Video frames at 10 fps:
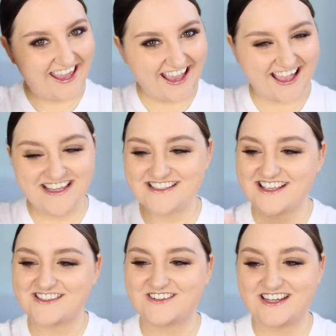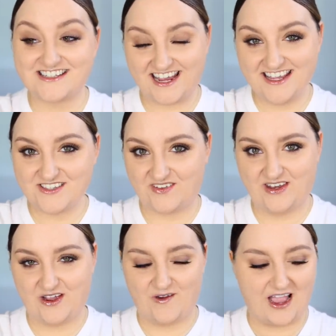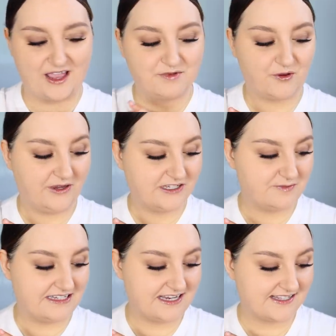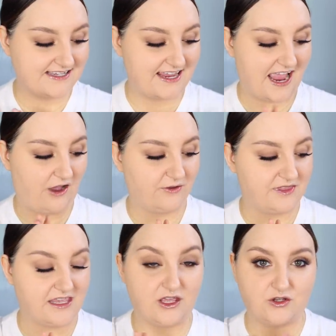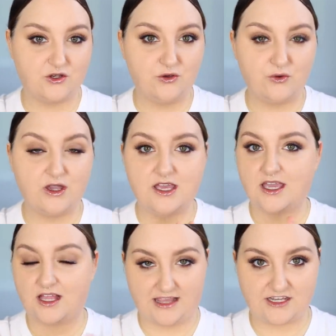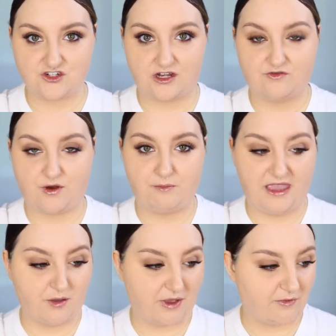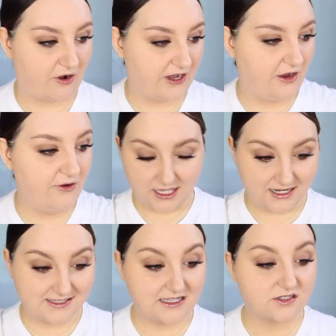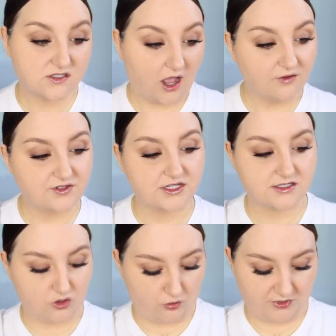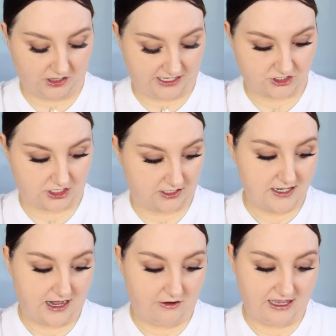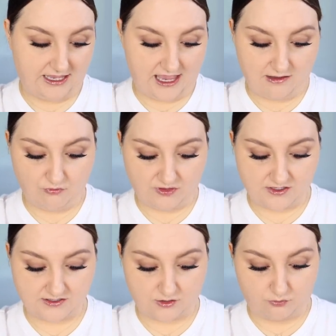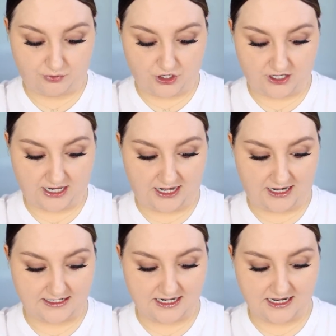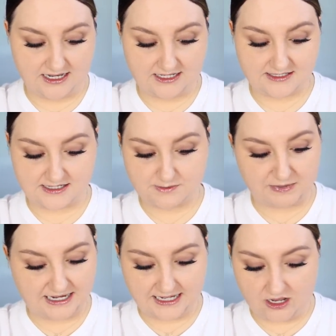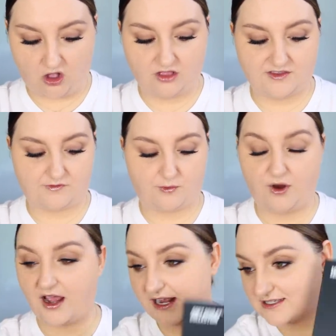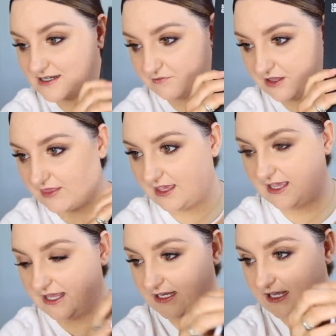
Hey guys, so today's video I'm going to be testing out the new collection from Makeup by Mario. It is the Soft Sculpt collection. Now it came with this little book and it's explaining all the different products and everything in